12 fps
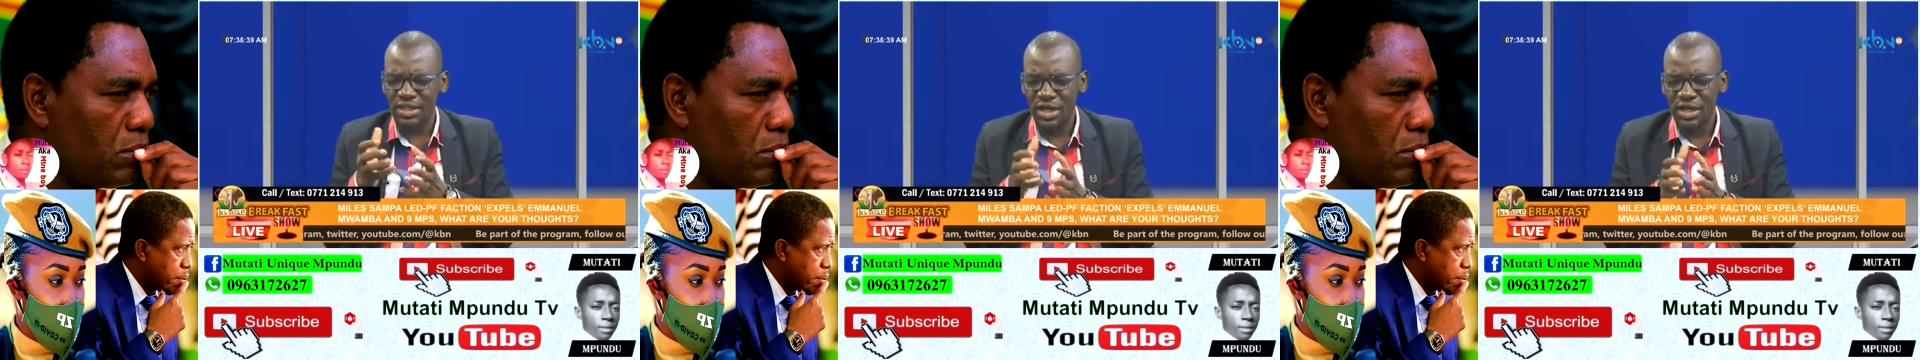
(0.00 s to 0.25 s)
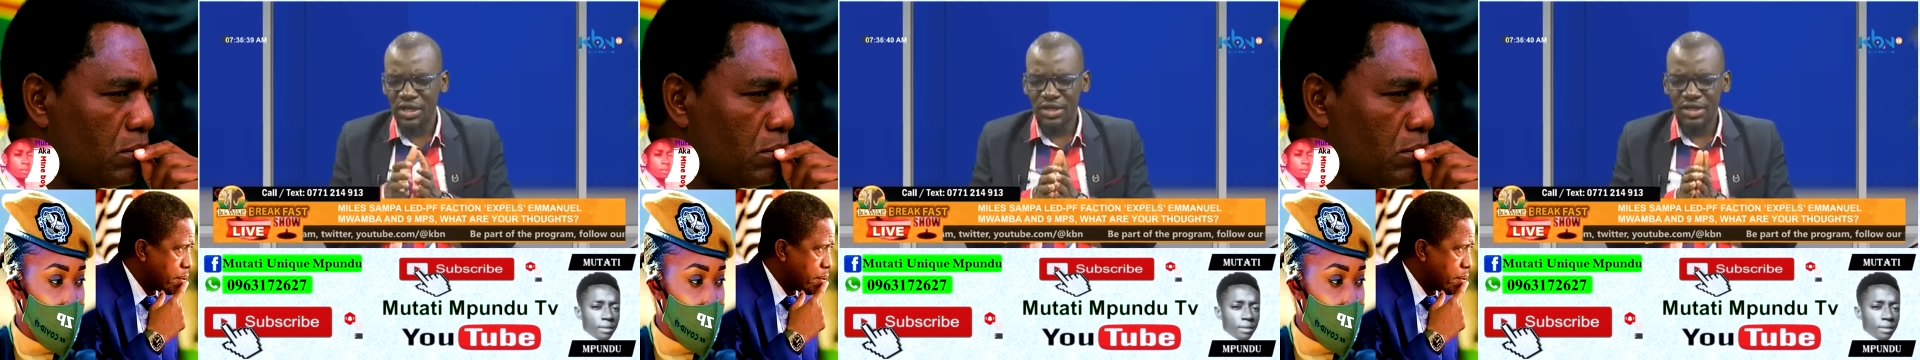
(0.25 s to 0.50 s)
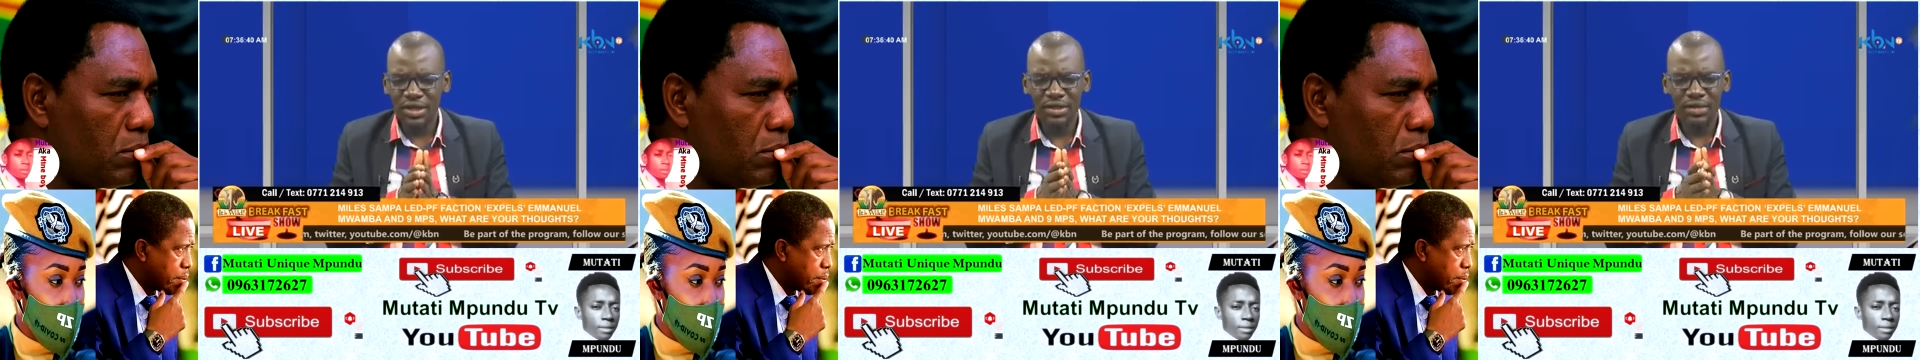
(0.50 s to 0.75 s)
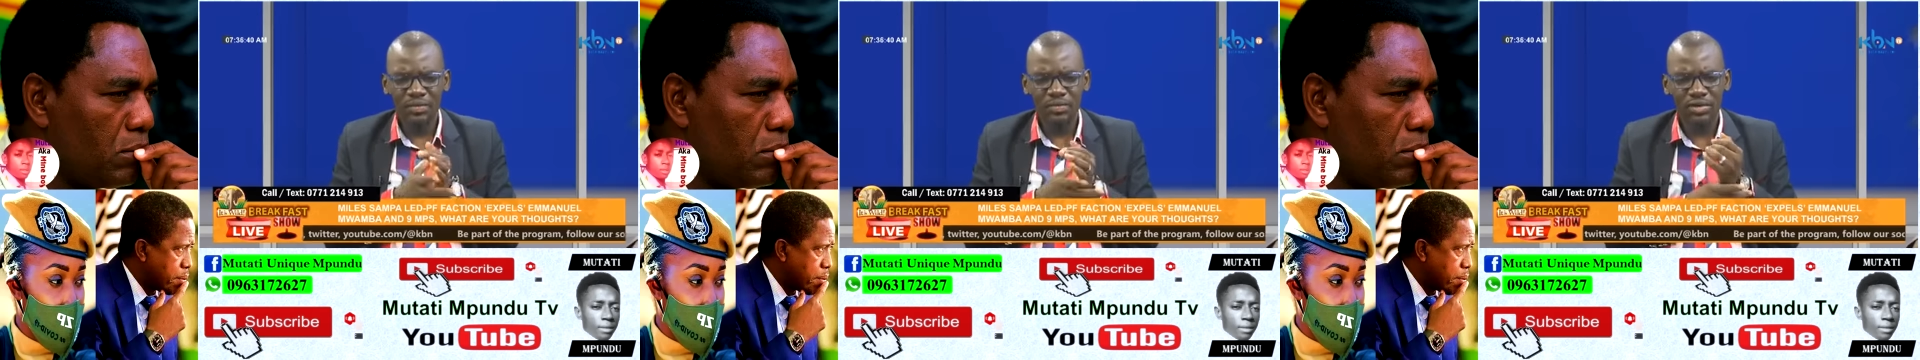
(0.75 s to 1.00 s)
Speaker 1: They, they, will not
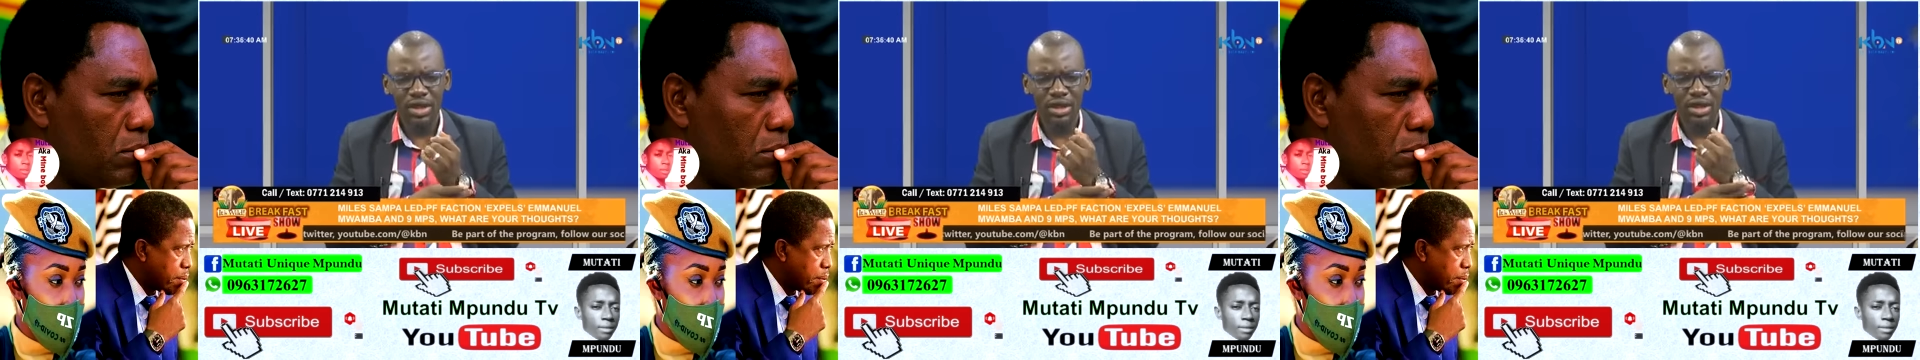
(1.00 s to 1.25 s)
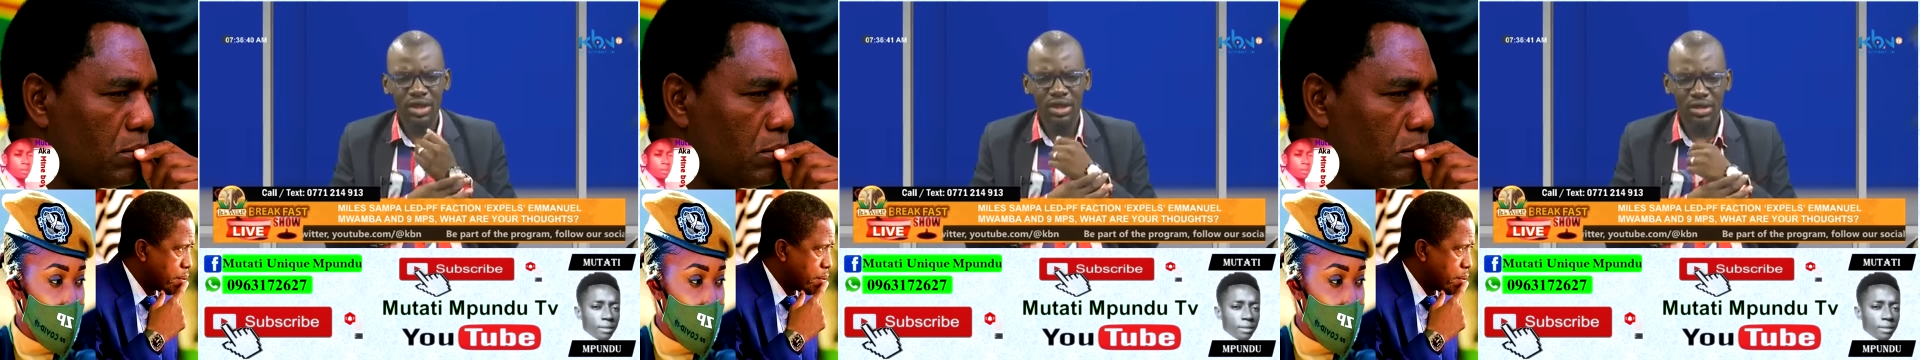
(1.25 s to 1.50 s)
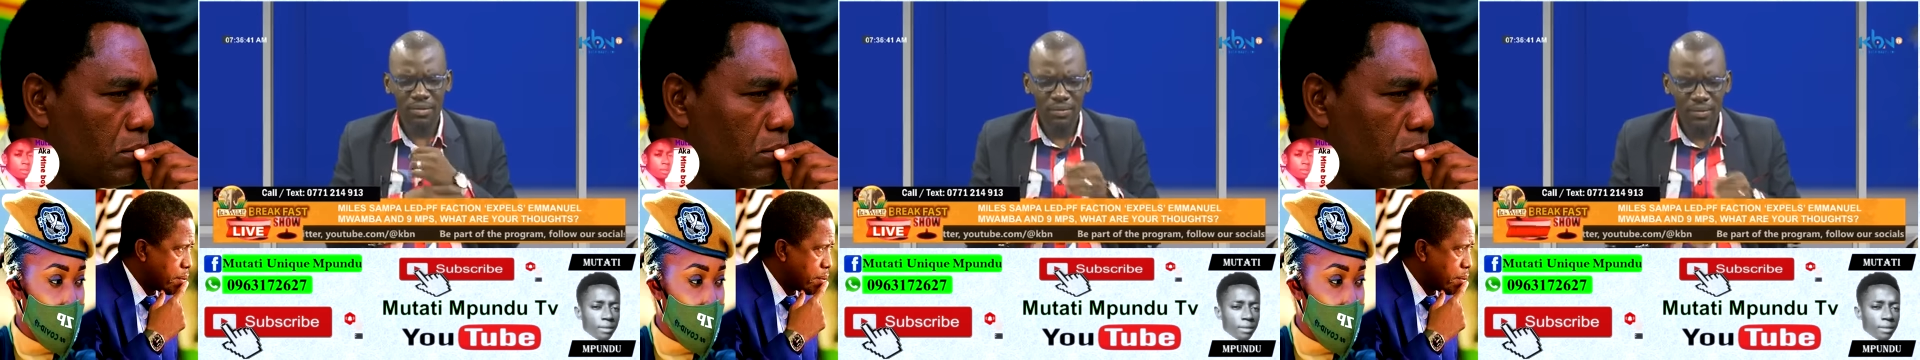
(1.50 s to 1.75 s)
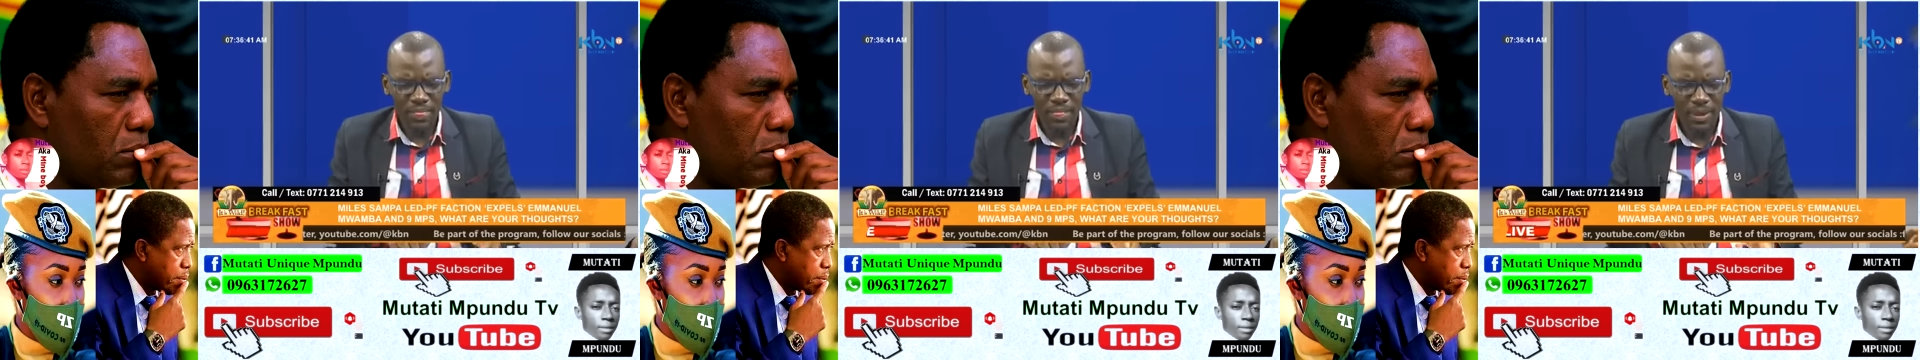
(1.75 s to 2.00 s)
give us the
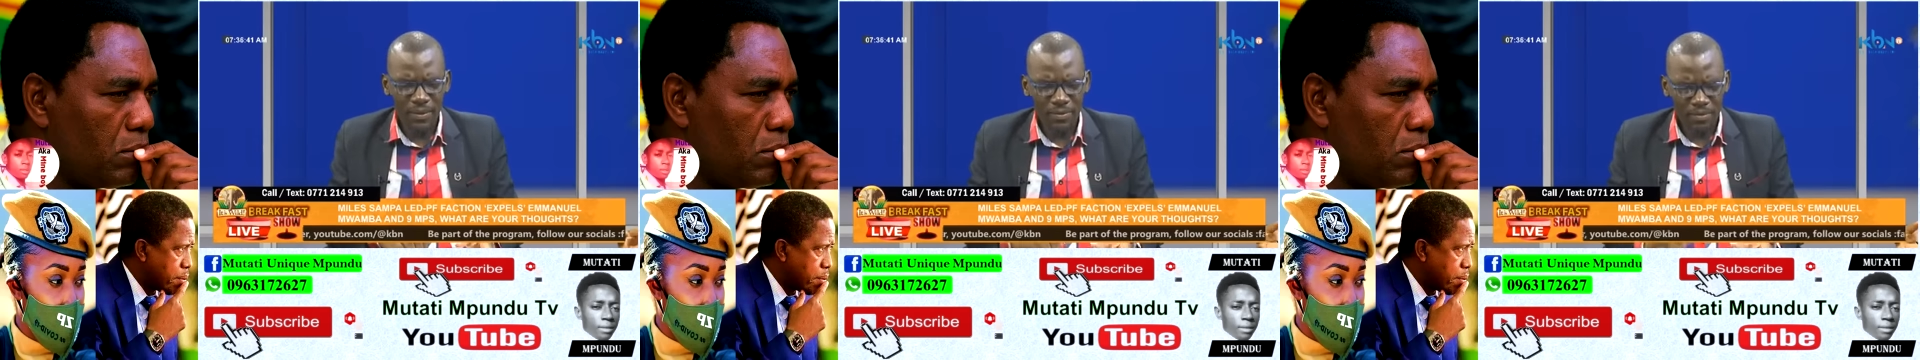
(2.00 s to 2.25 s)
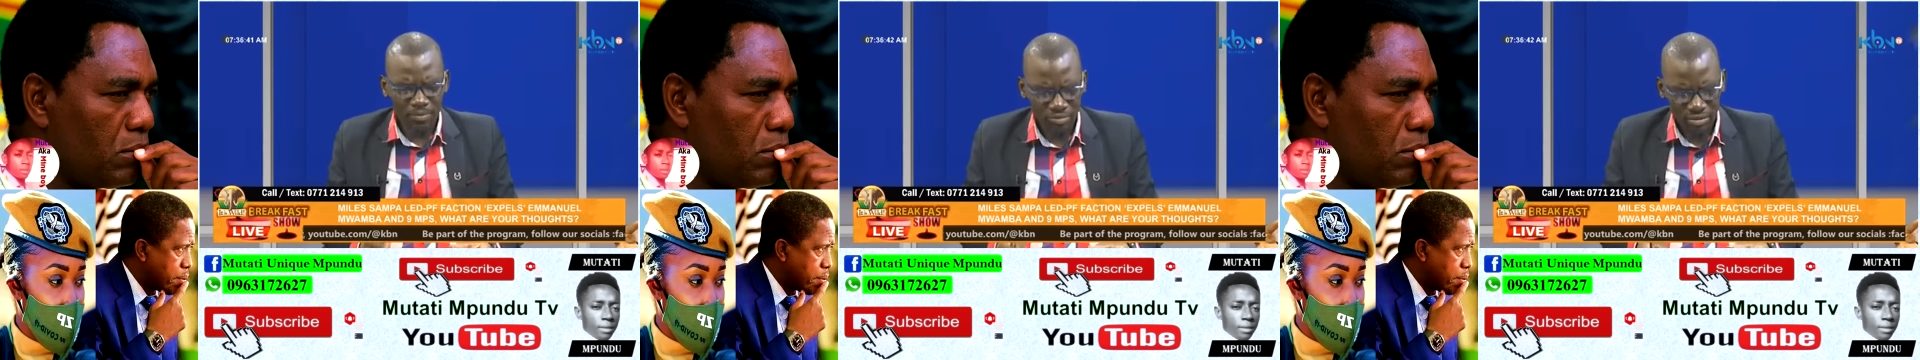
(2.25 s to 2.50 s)
script on how